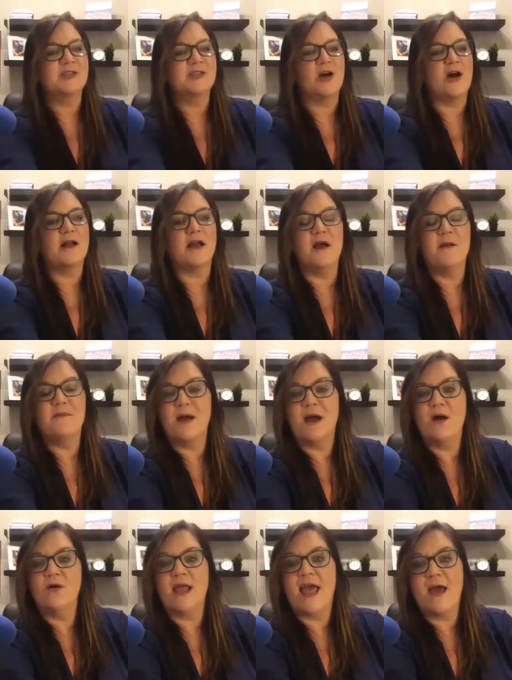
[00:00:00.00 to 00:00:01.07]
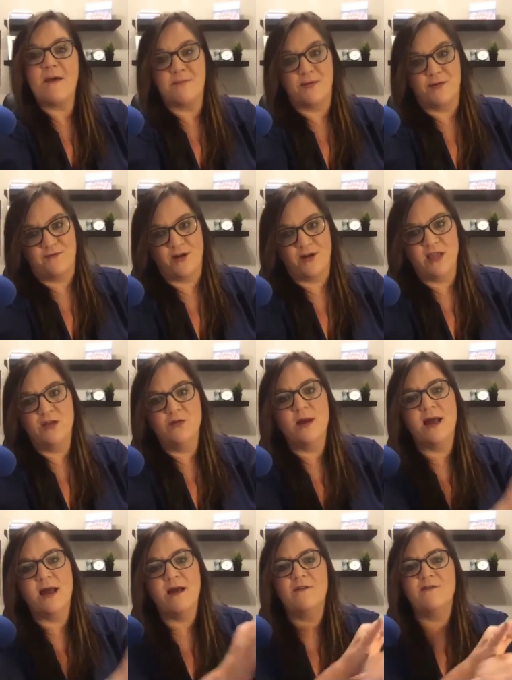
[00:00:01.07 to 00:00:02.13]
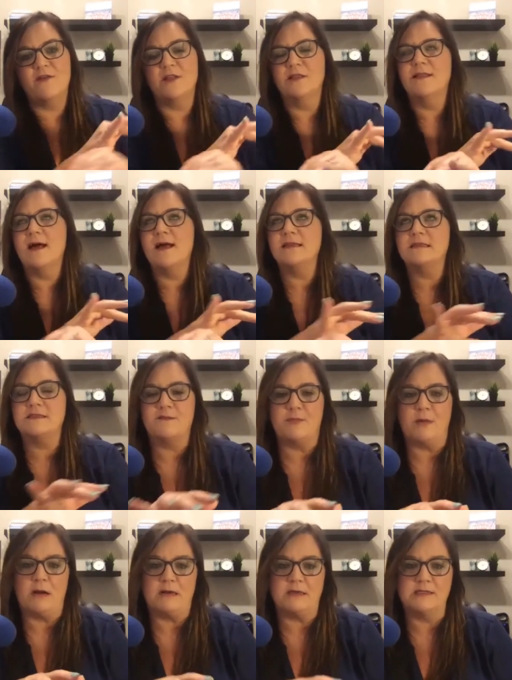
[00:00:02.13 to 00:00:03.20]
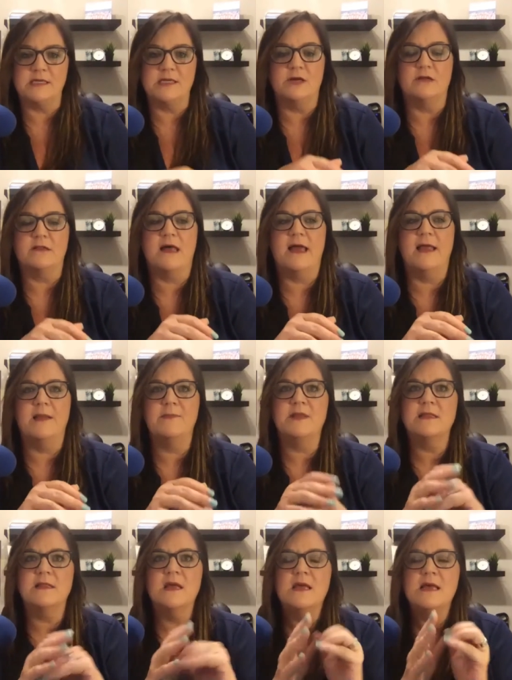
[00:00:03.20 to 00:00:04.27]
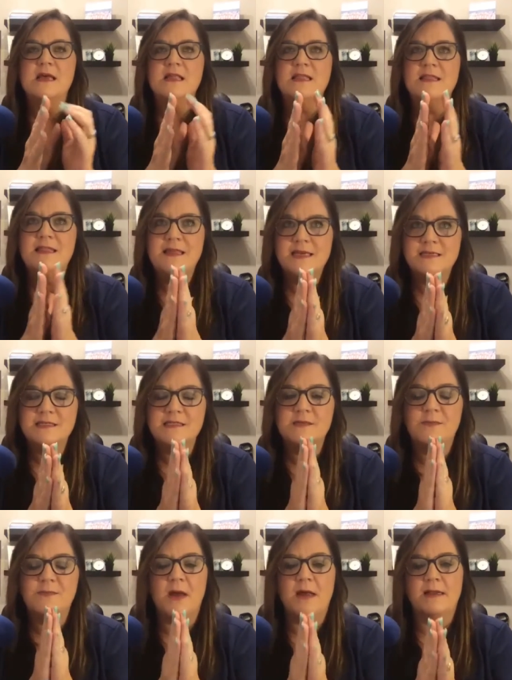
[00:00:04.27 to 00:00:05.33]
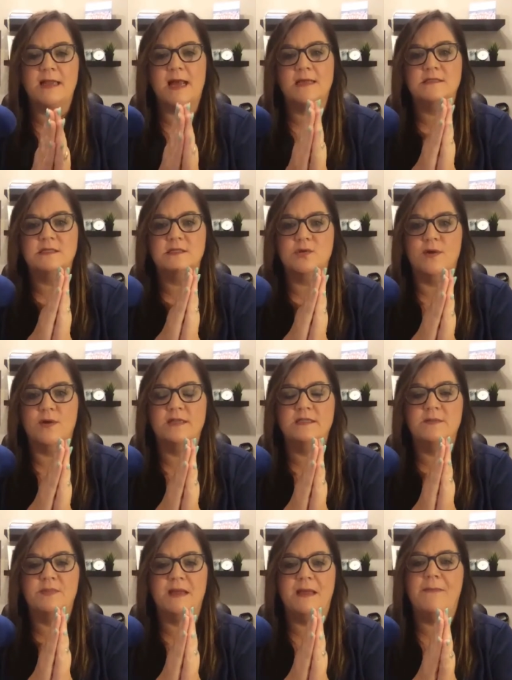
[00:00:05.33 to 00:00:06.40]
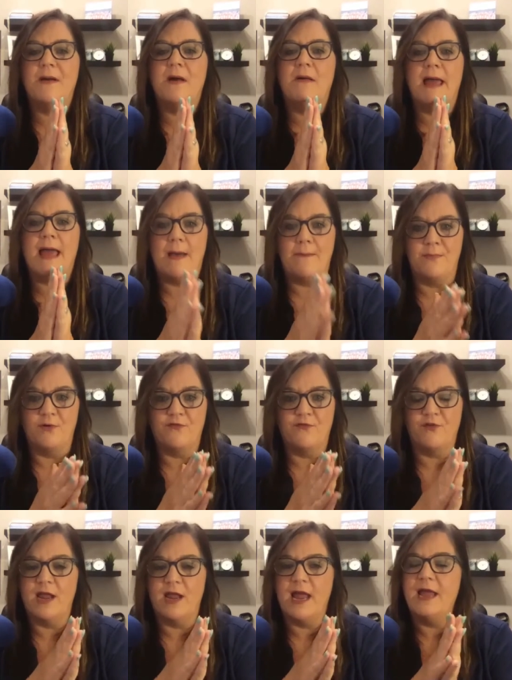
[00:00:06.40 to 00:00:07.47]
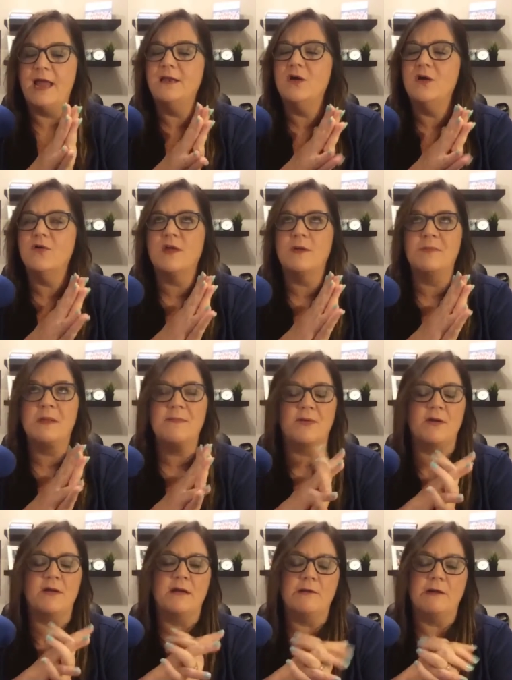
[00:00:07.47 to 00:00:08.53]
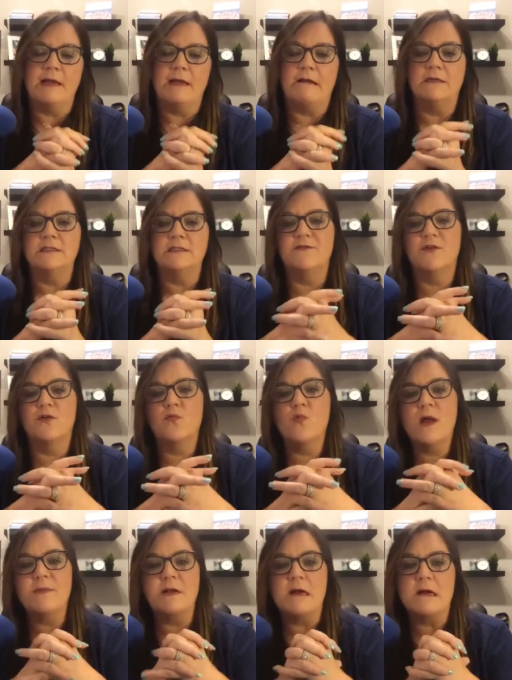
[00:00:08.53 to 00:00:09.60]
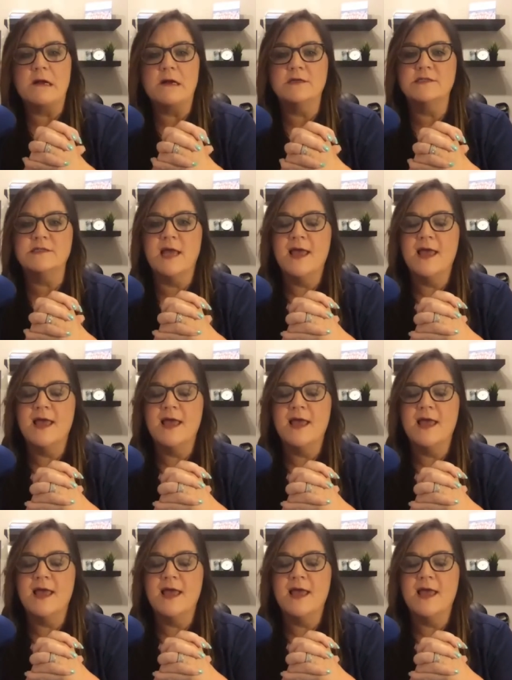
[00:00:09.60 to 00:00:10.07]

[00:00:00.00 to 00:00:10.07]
talk about Epilfree. You have lots of products in your line, but this podcast is going to be about Epilfree. I know that people are hearing it on different webinars